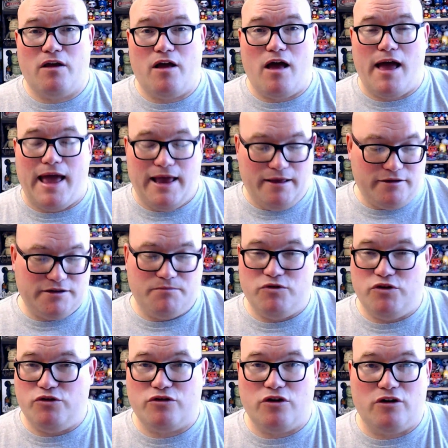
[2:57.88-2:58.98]
a some new
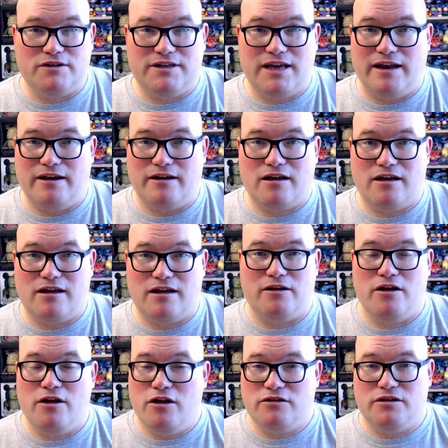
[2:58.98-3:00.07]
content coming
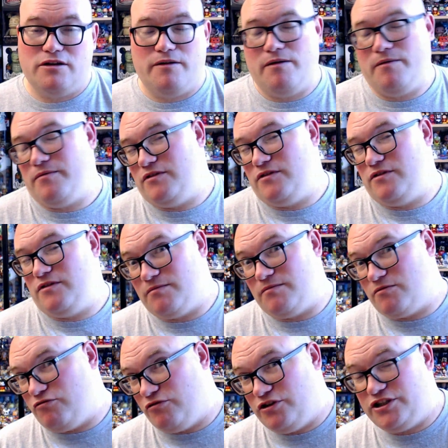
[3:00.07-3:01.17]
to the, to the
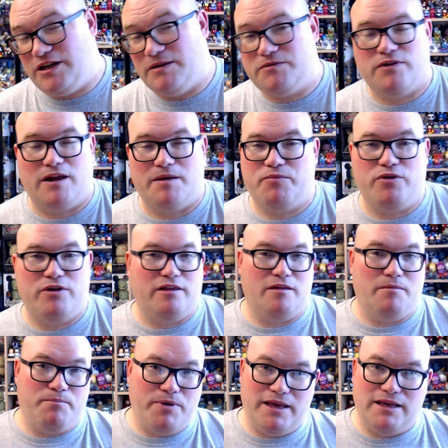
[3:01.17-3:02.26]
cruise ships for like Beauty and the
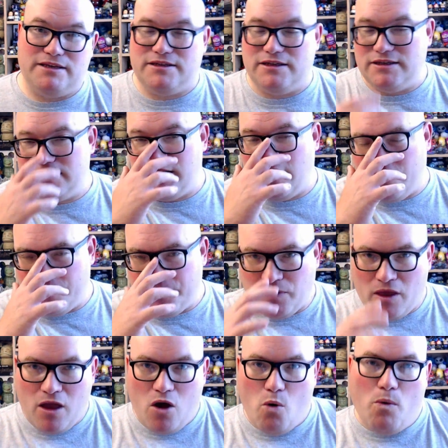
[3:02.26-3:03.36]
Beast and stuff.
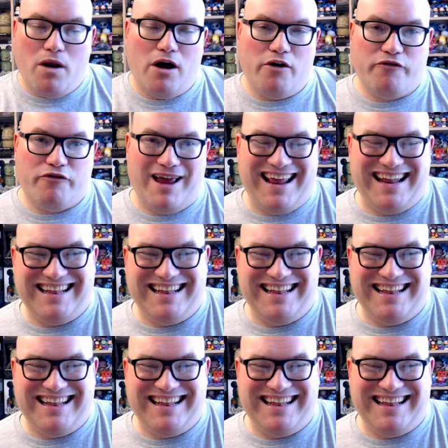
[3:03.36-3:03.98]
Well, over in